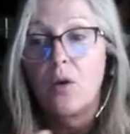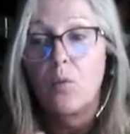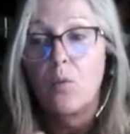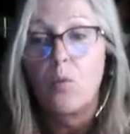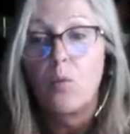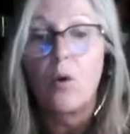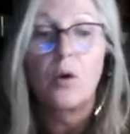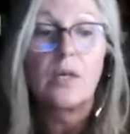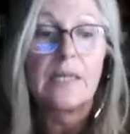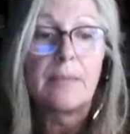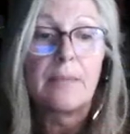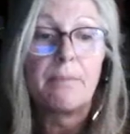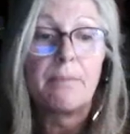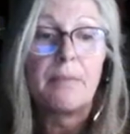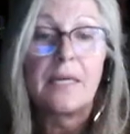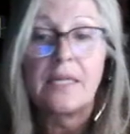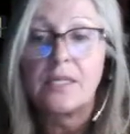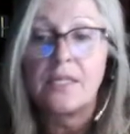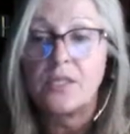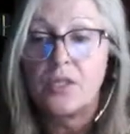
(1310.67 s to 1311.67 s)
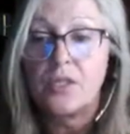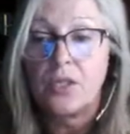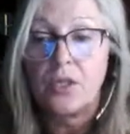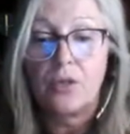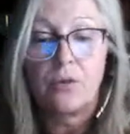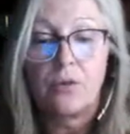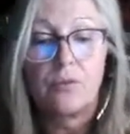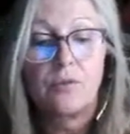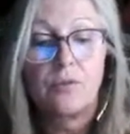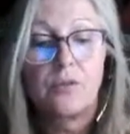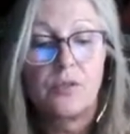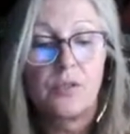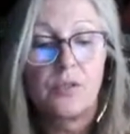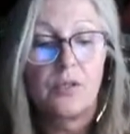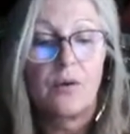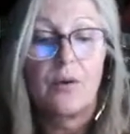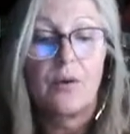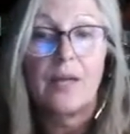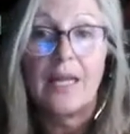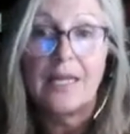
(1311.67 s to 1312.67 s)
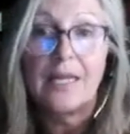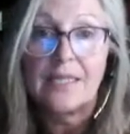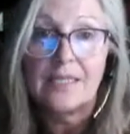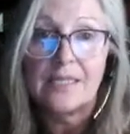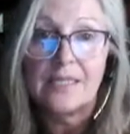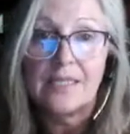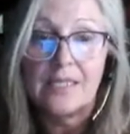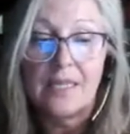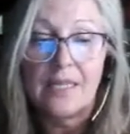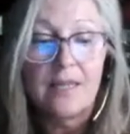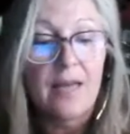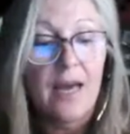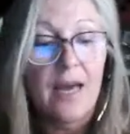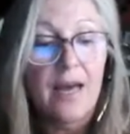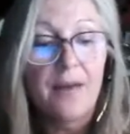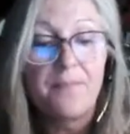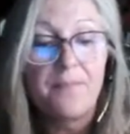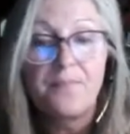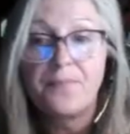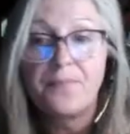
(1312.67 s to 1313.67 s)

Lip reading: What did it mean to you? So I'd like to see that.